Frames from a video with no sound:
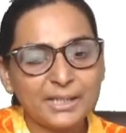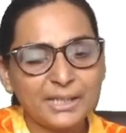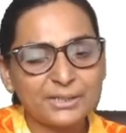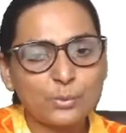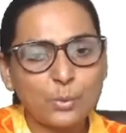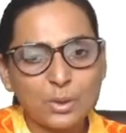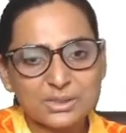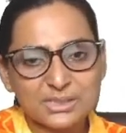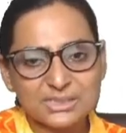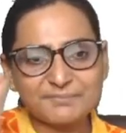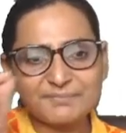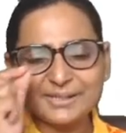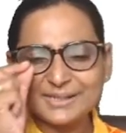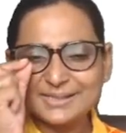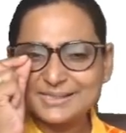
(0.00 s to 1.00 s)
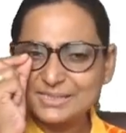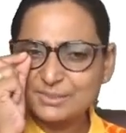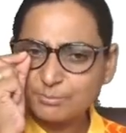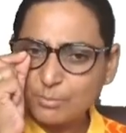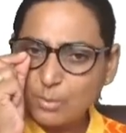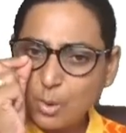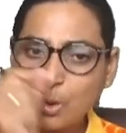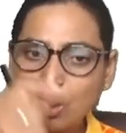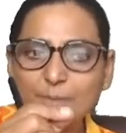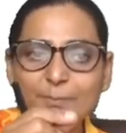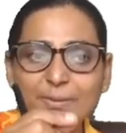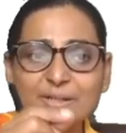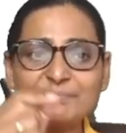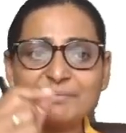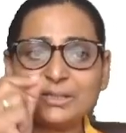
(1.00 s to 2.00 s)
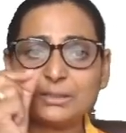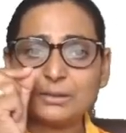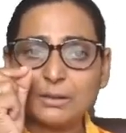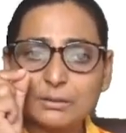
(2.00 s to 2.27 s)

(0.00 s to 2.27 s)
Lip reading: it causes a very small but a very